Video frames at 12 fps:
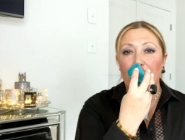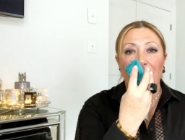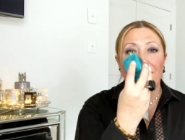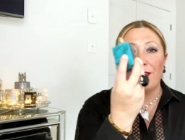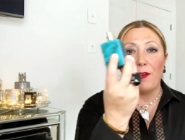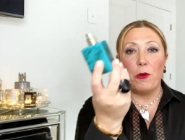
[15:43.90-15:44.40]

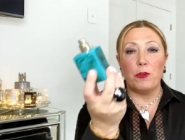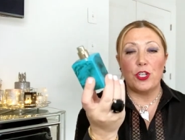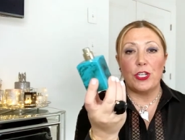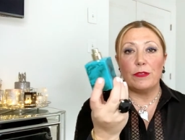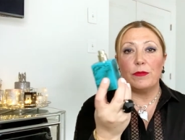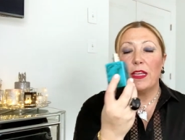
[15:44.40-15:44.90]
at the
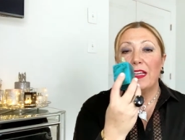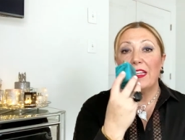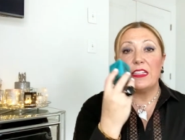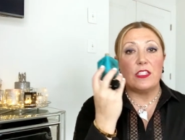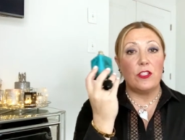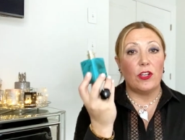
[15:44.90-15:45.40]
ocean.
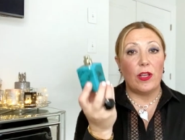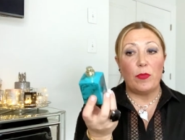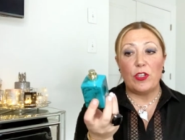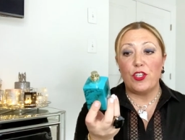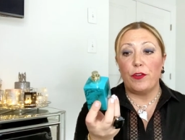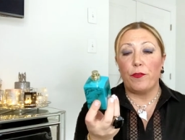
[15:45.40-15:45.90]
It's not a
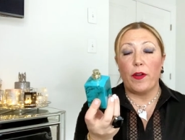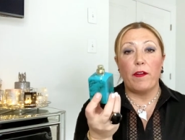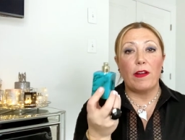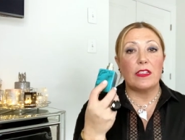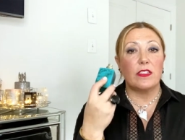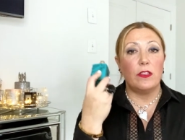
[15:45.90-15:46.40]
beachy
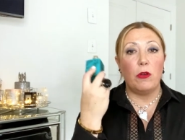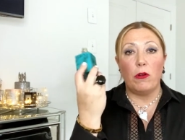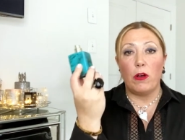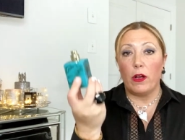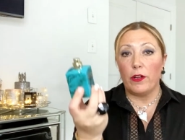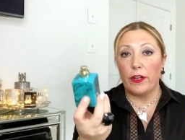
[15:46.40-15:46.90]
fragrance, no
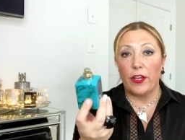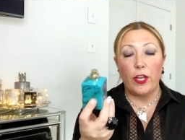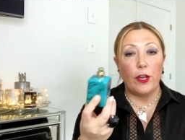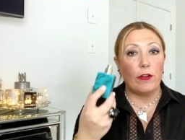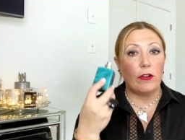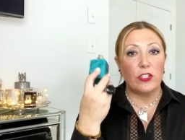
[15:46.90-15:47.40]
coconut
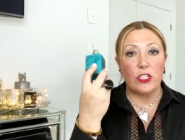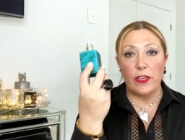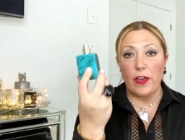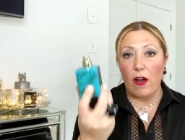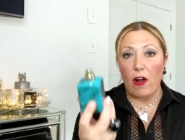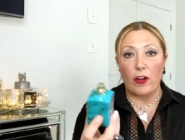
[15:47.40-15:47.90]
here, no
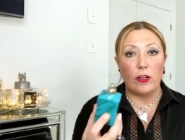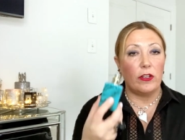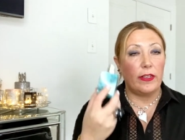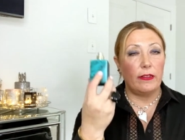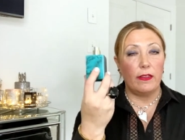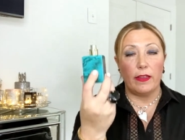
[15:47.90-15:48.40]
TR, not
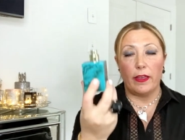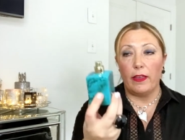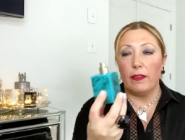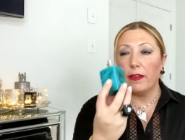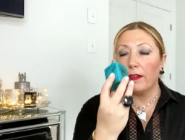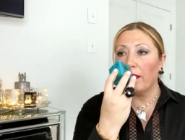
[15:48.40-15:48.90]
ylang
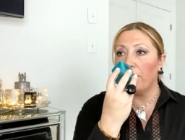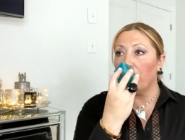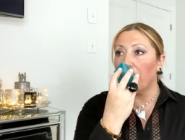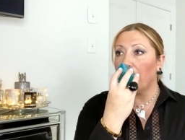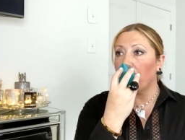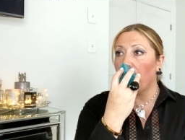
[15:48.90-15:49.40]
ylang, nothing
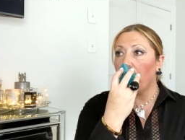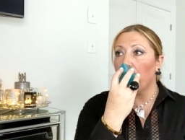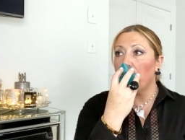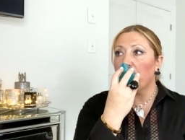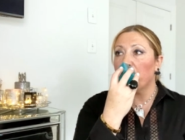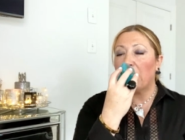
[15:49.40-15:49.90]
like that.
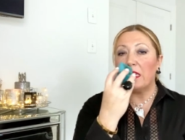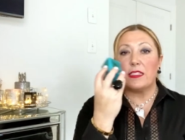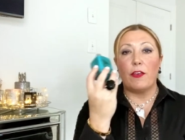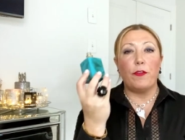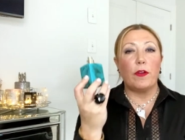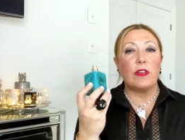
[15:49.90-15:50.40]
It's
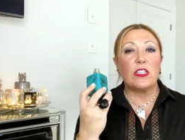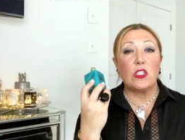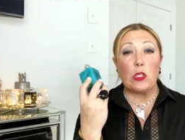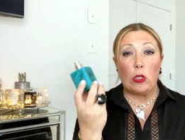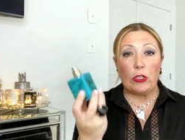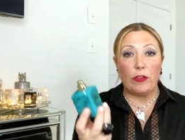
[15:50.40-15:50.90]
a very
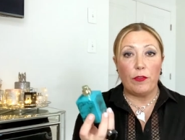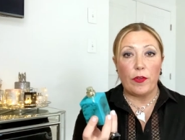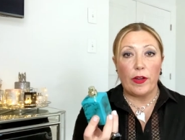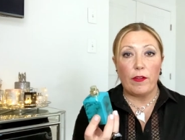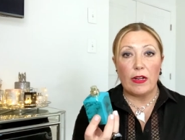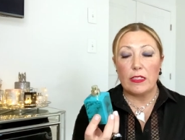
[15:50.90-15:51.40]
salty
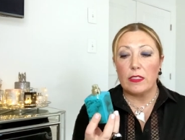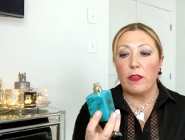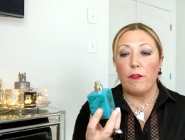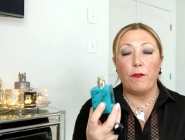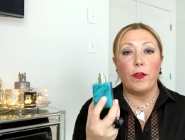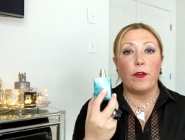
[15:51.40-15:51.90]
fragrance,
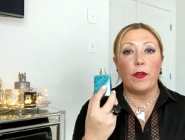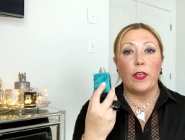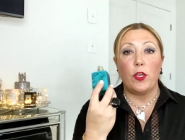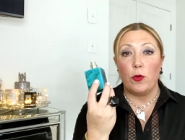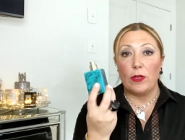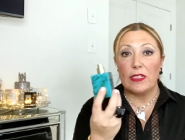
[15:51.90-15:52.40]
very
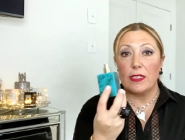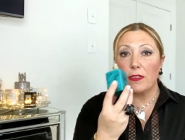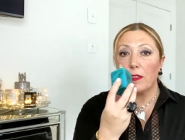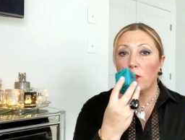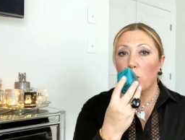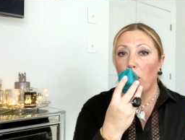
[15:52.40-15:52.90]
unisex
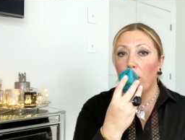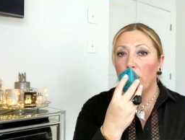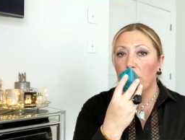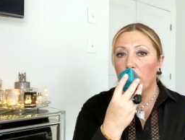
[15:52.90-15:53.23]
as well.